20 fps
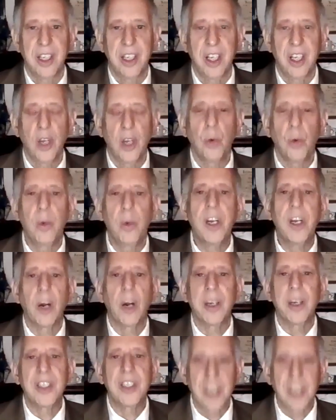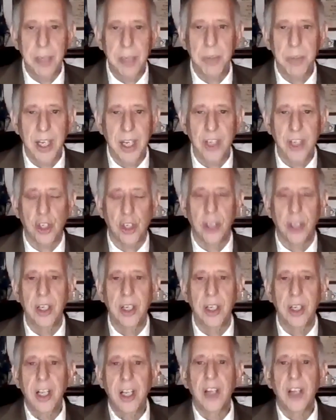We are in deep danger.
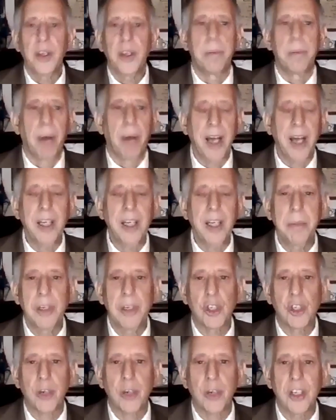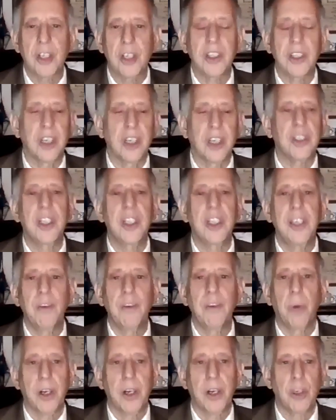The Biden administration doesn't even
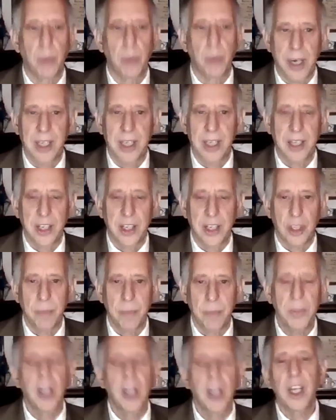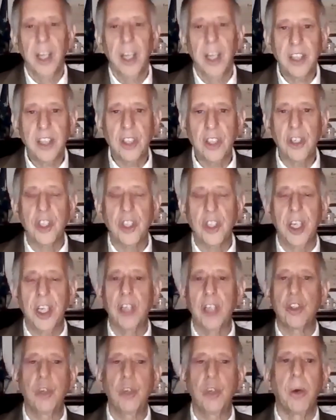want to recognize it. Let's understand,
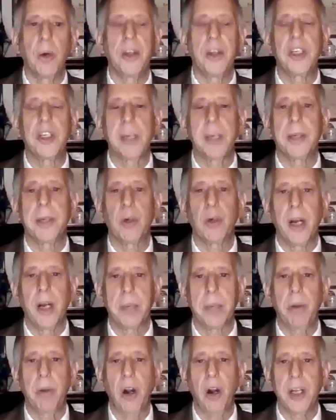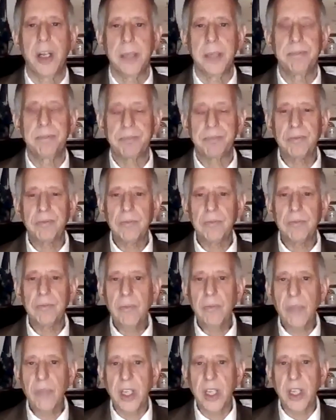too, why the Democratic Party
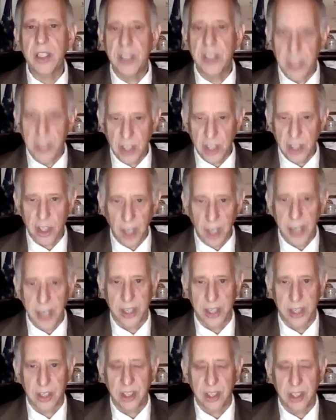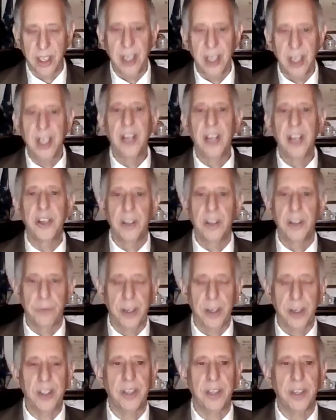dislikes the
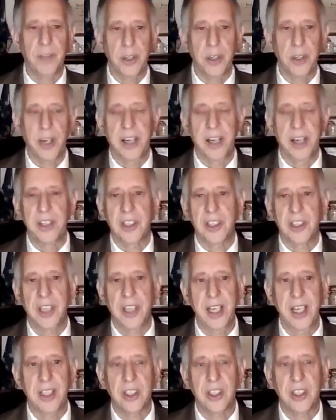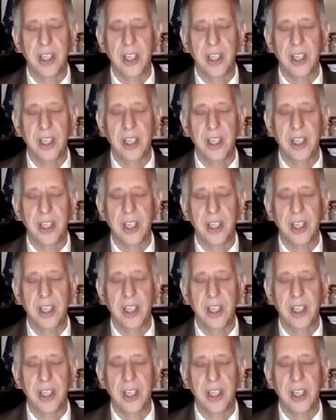defense of the United States.